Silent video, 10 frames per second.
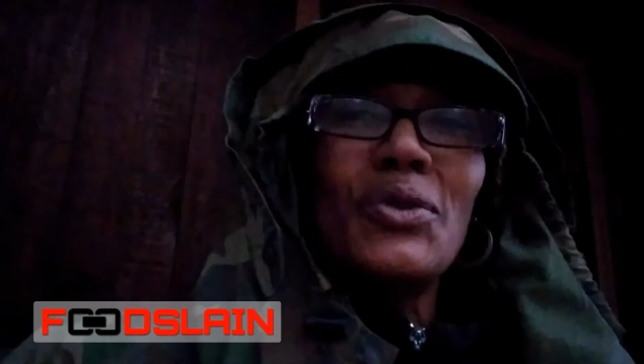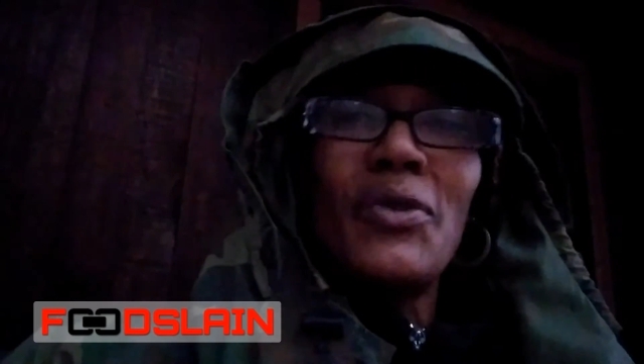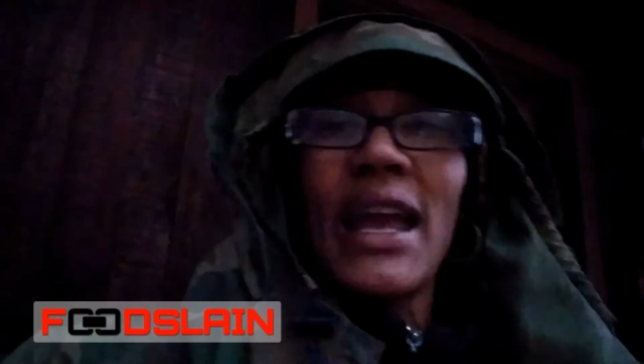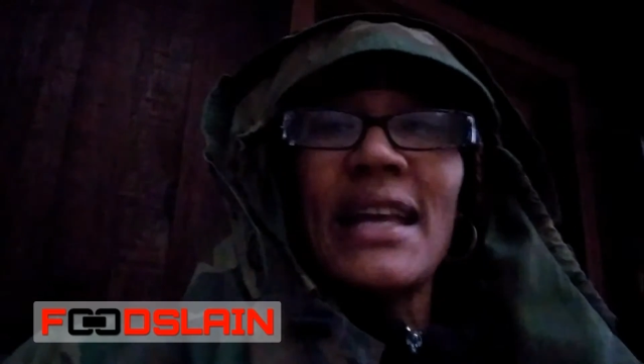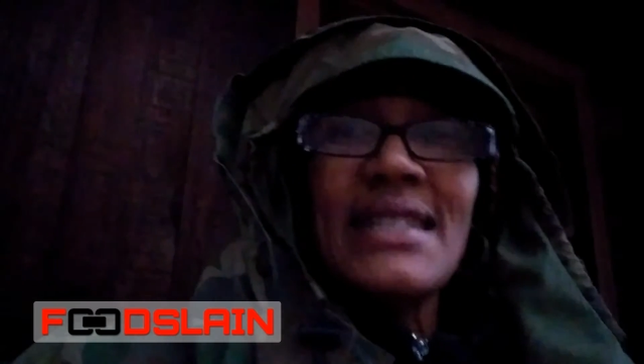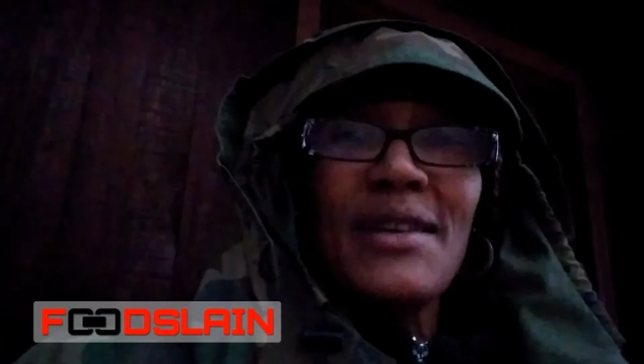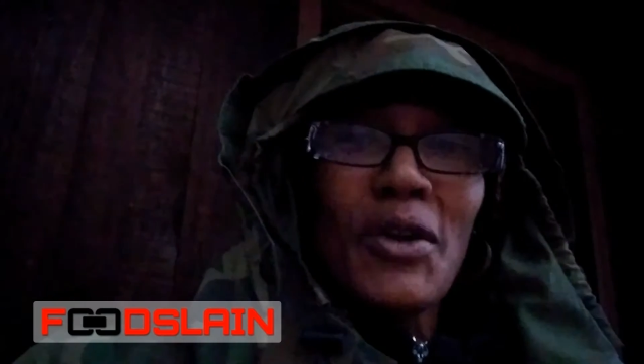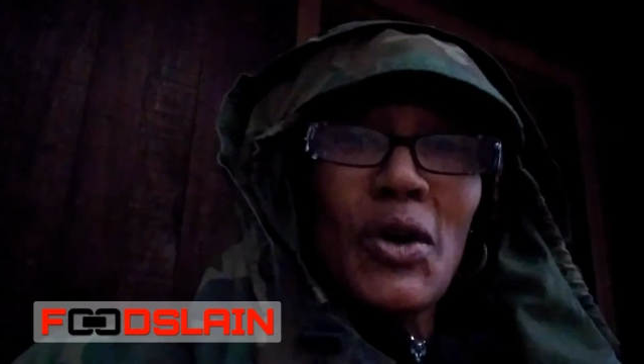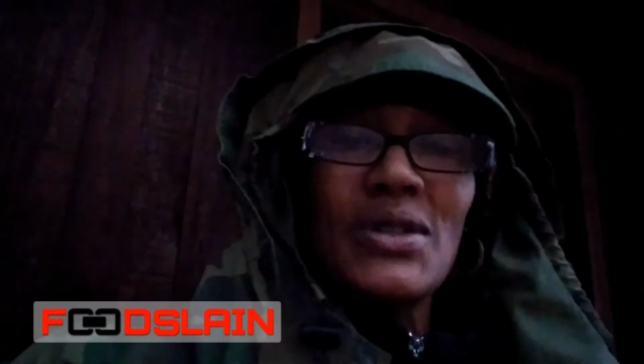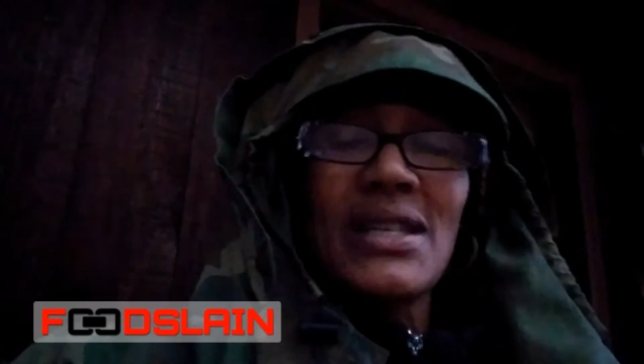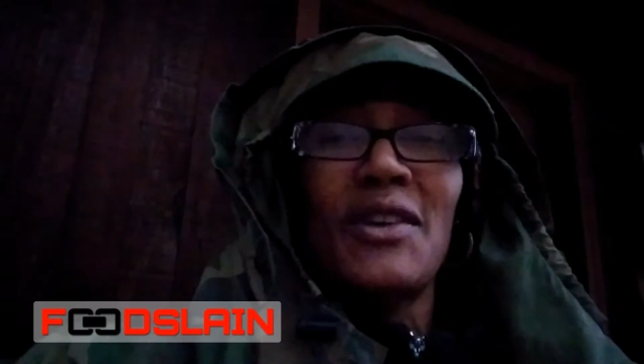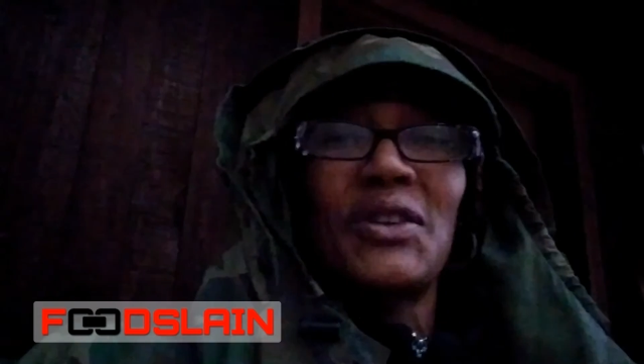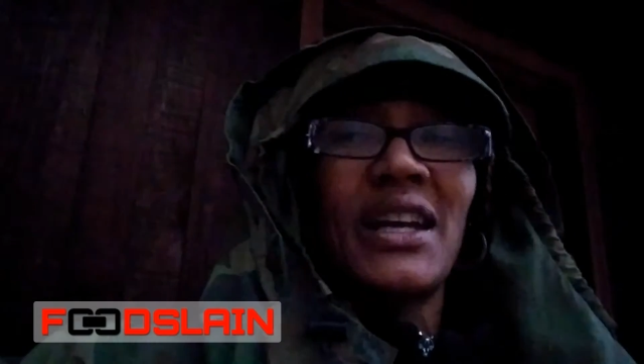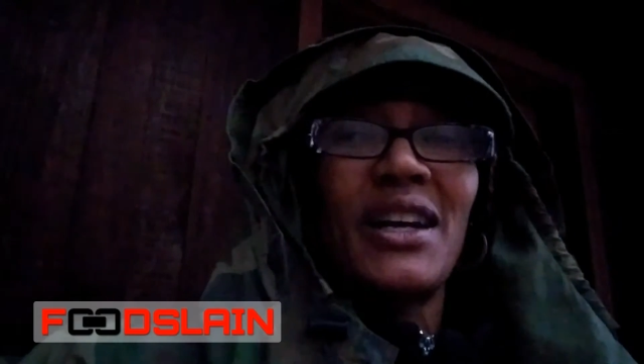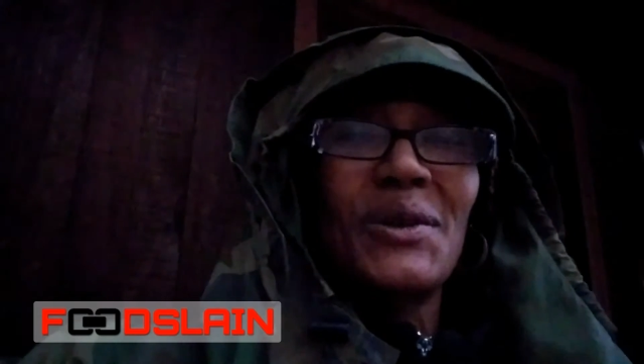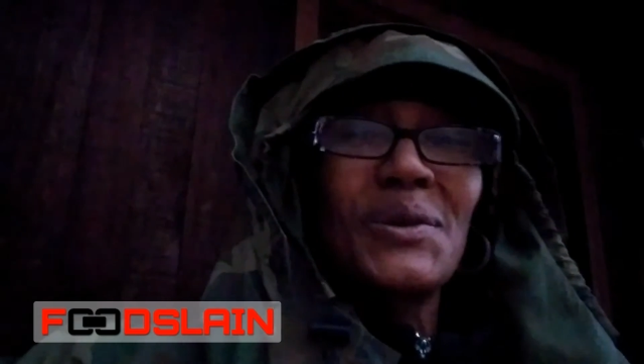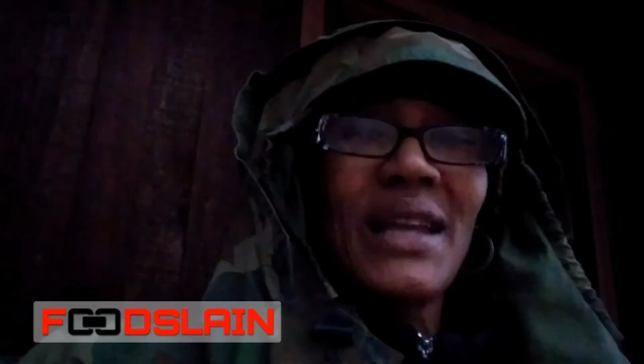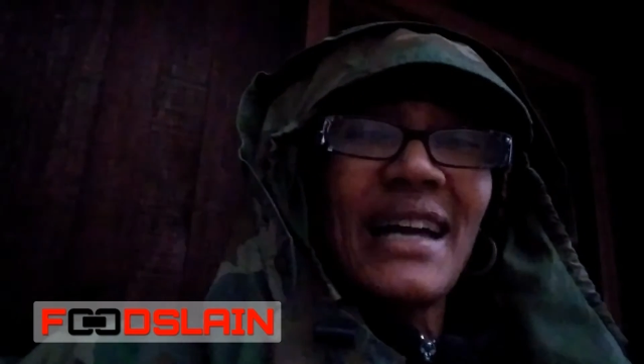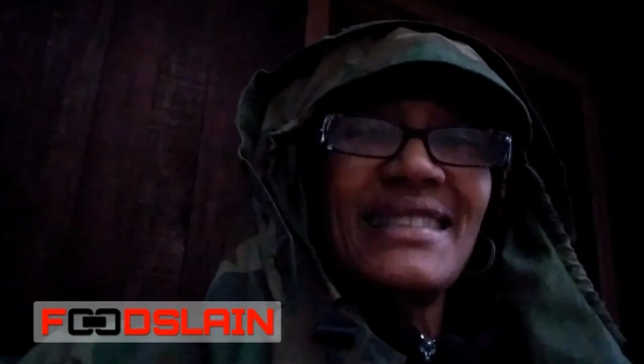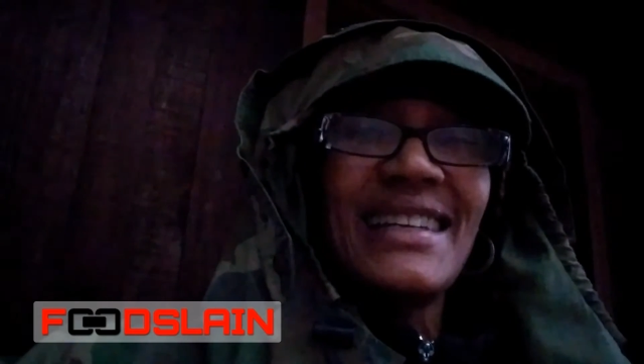fancy folks out there who
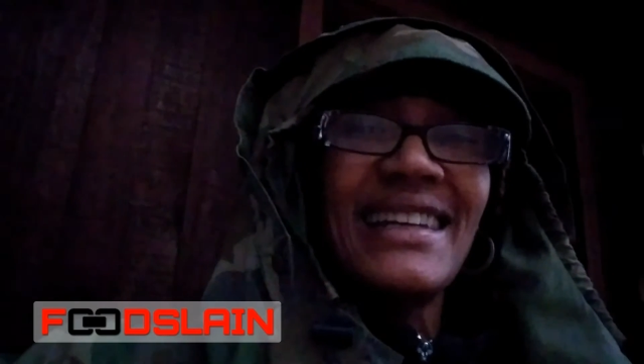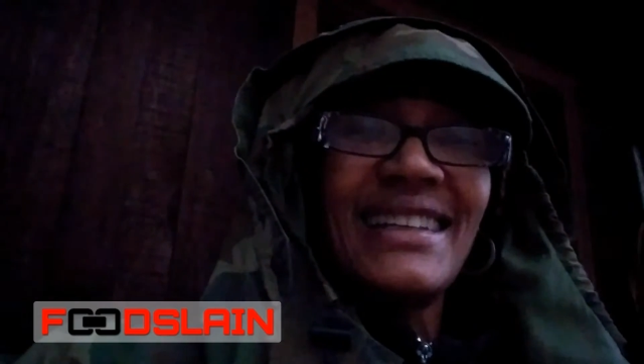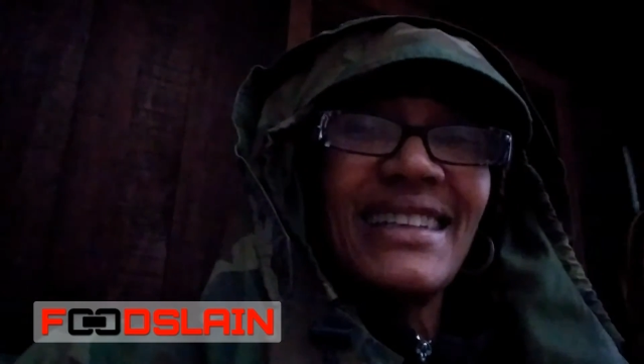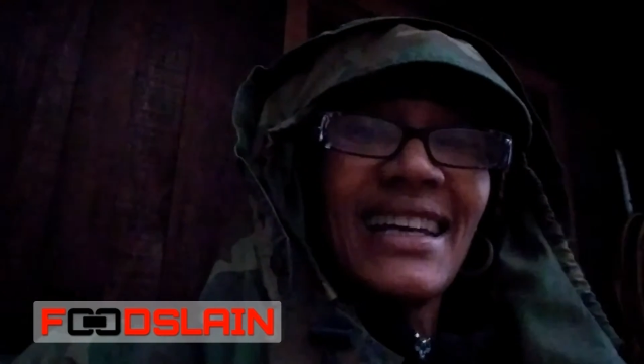like to eat,